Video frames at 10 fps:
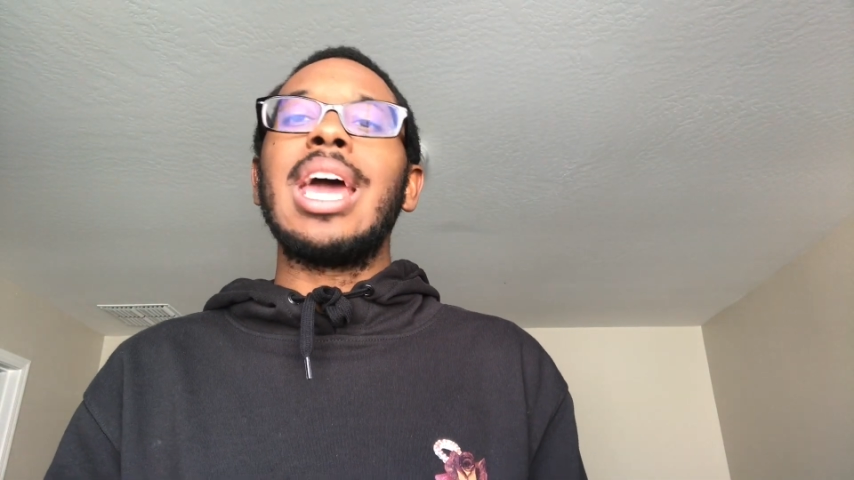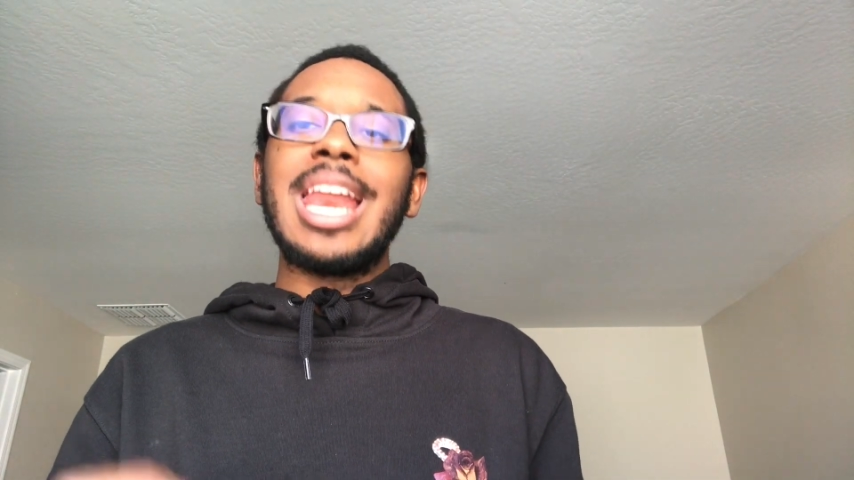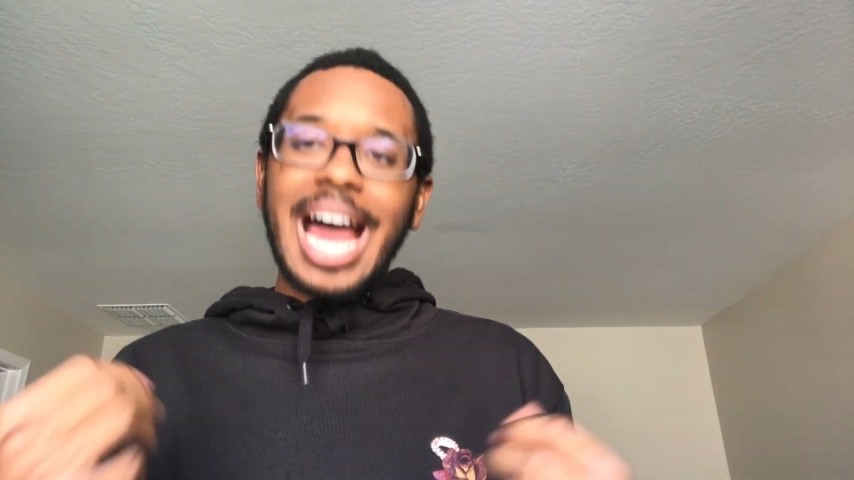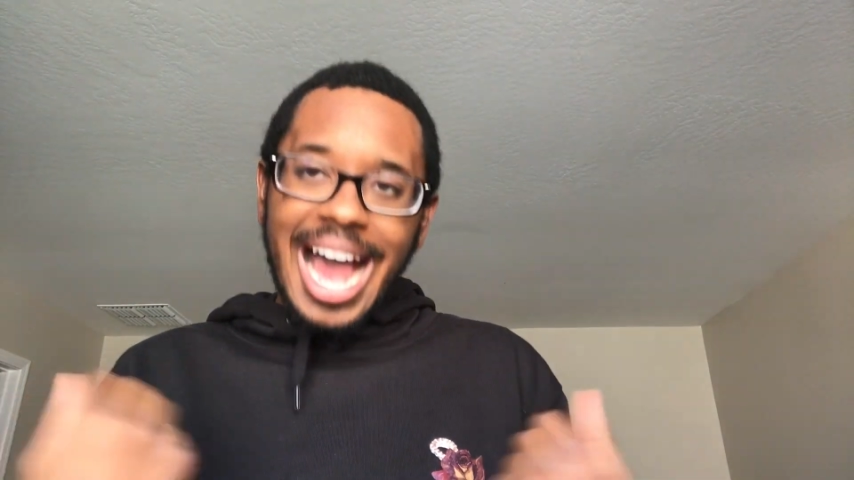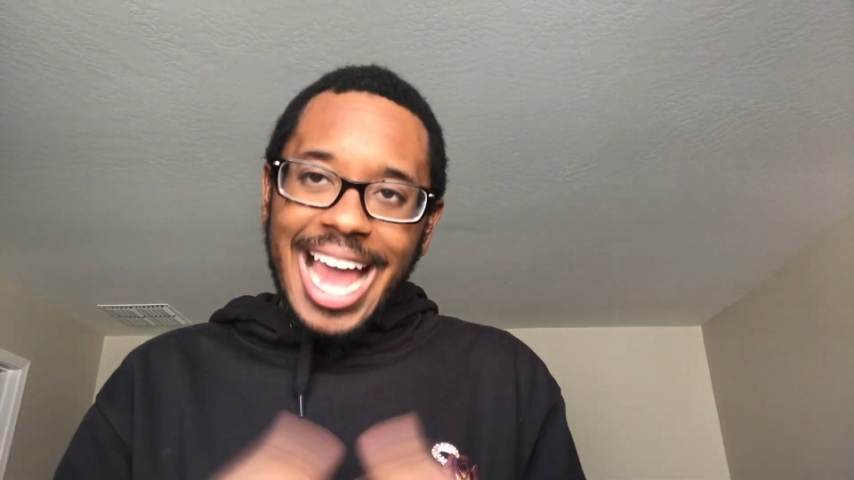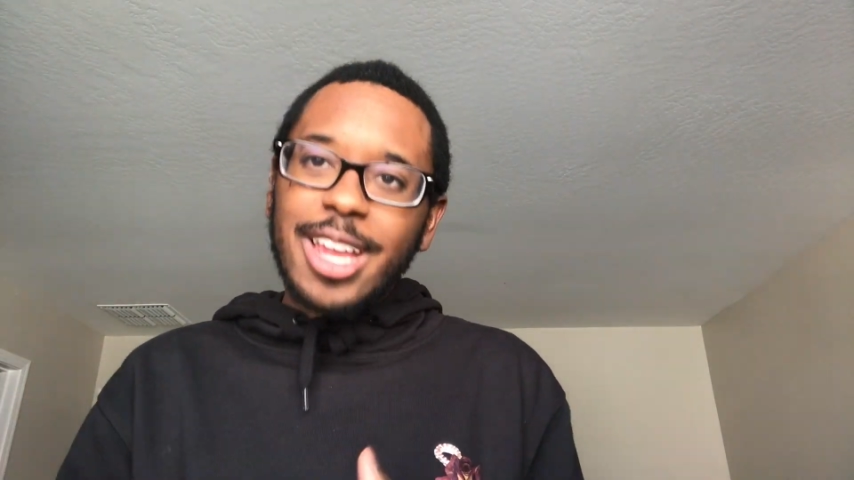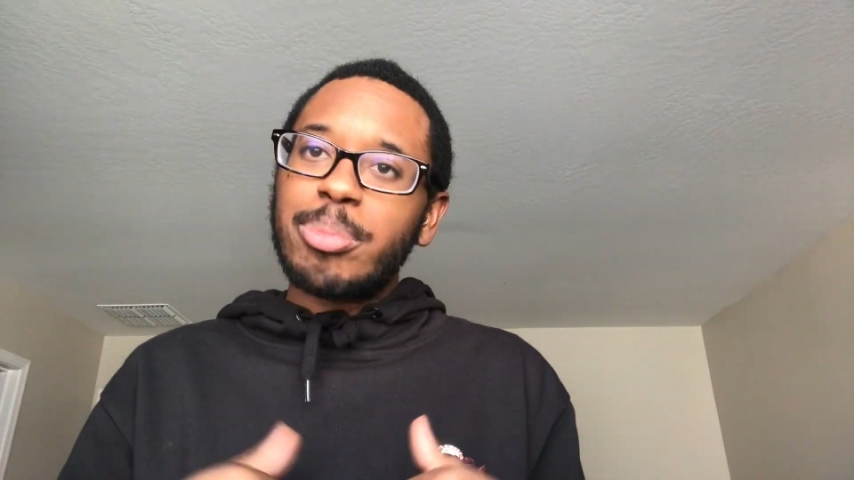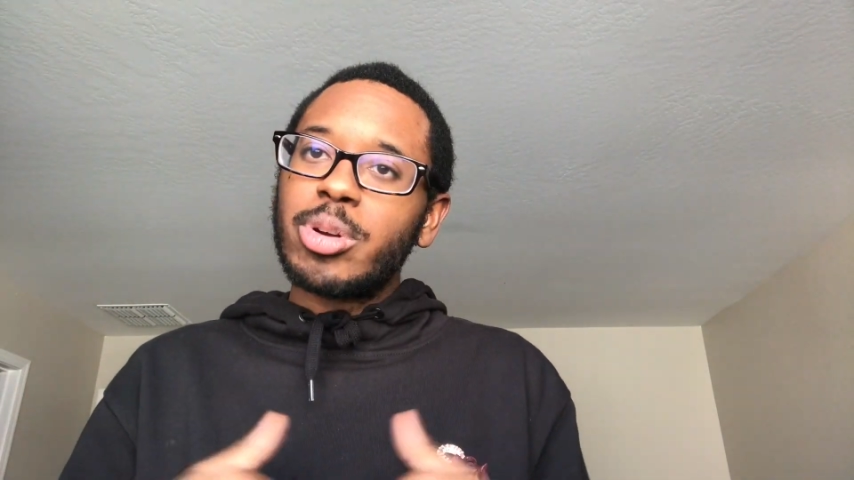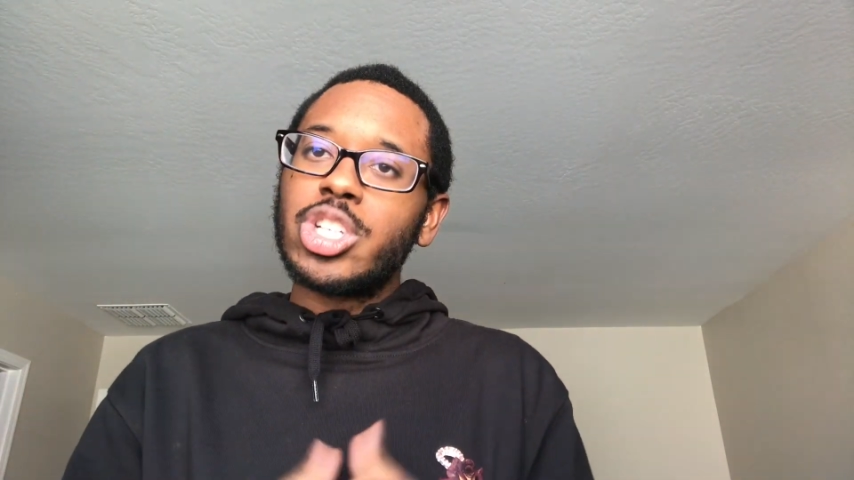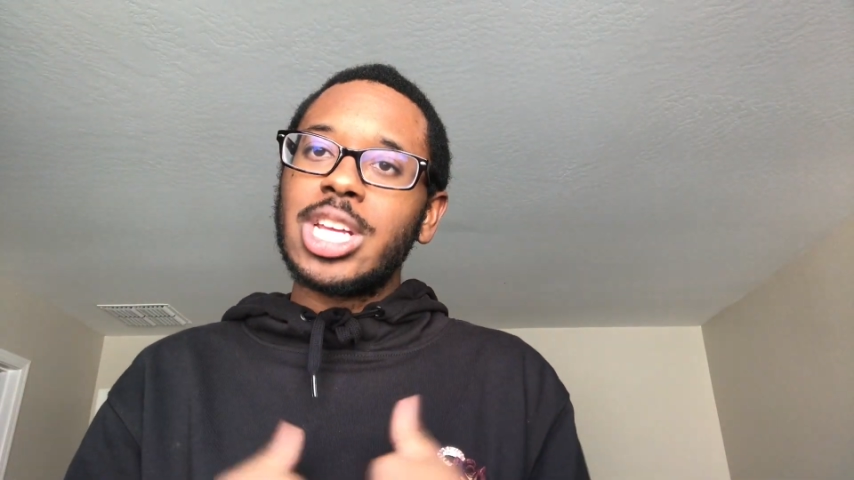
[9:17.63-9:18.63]
And I
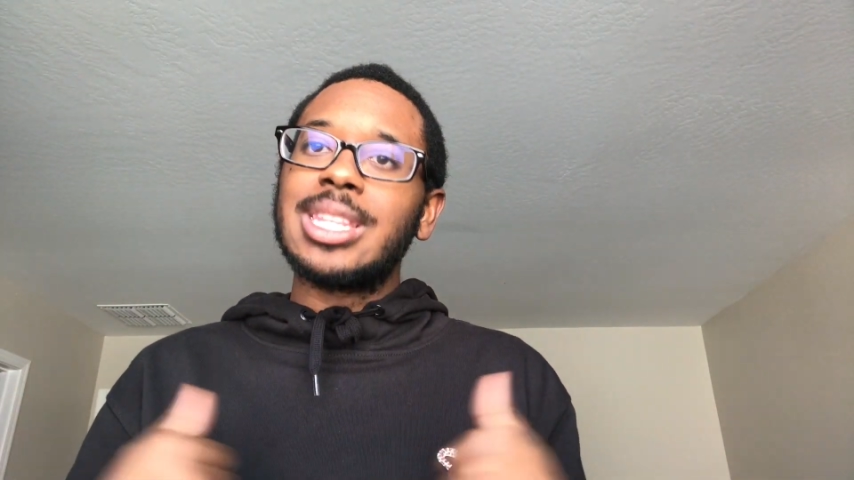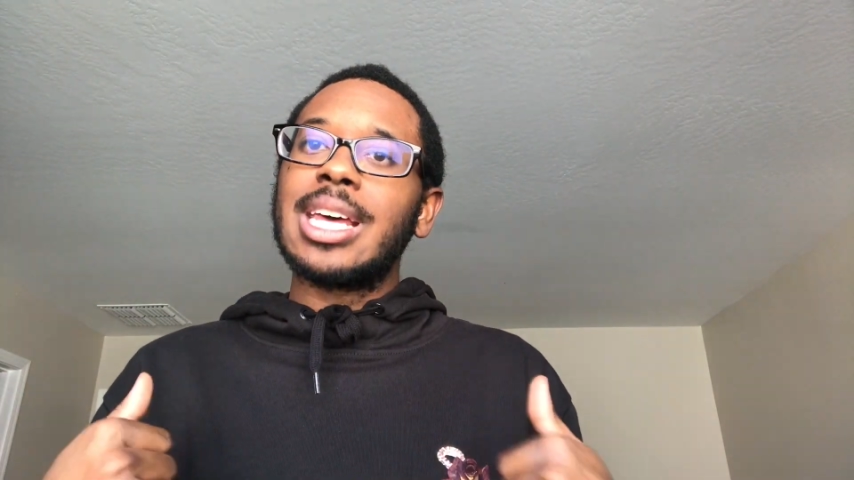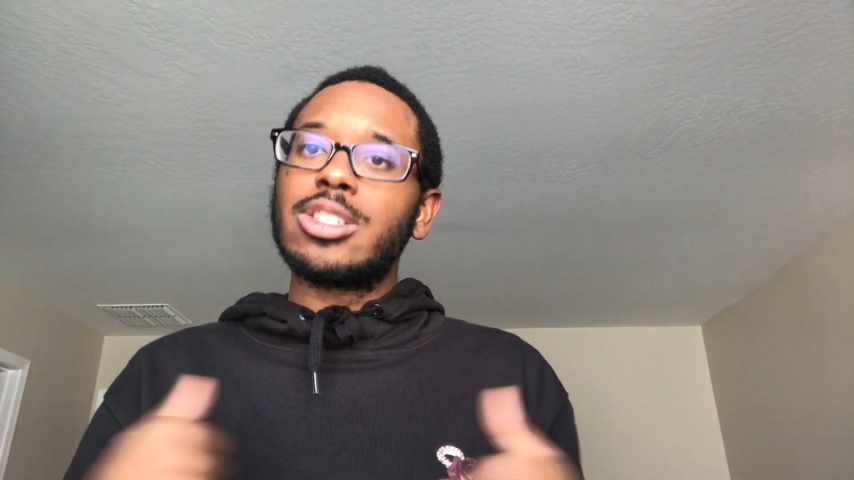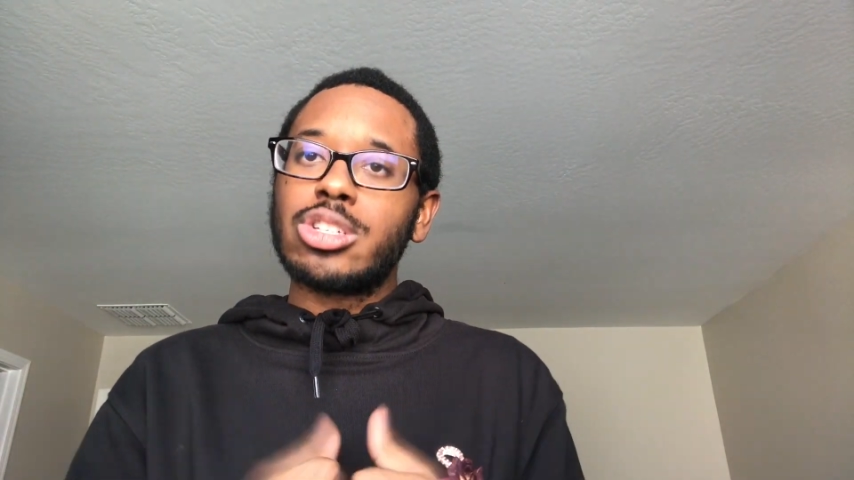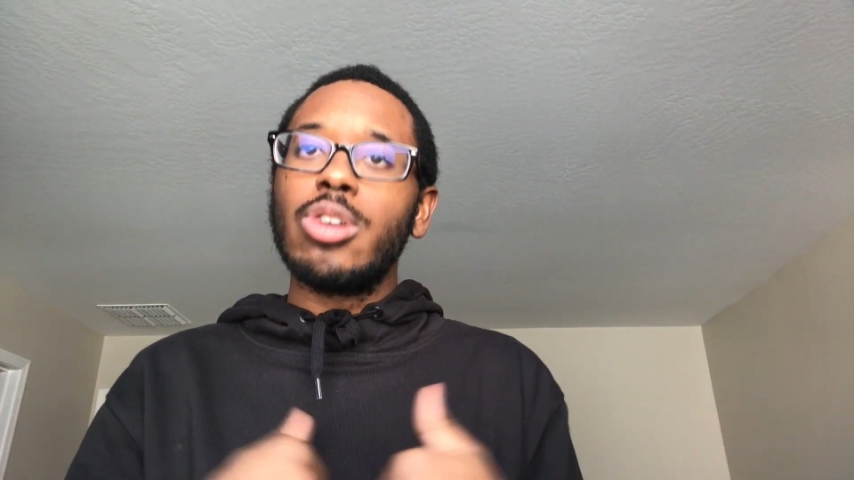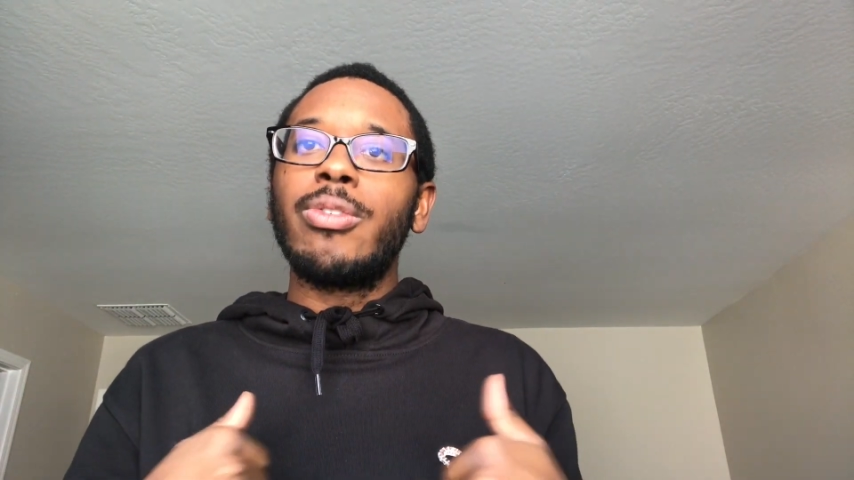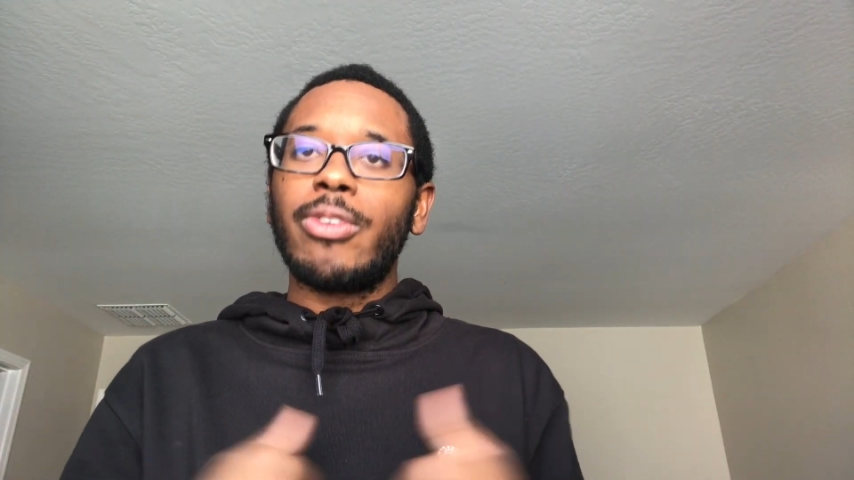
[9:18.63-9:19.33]
appreciate that so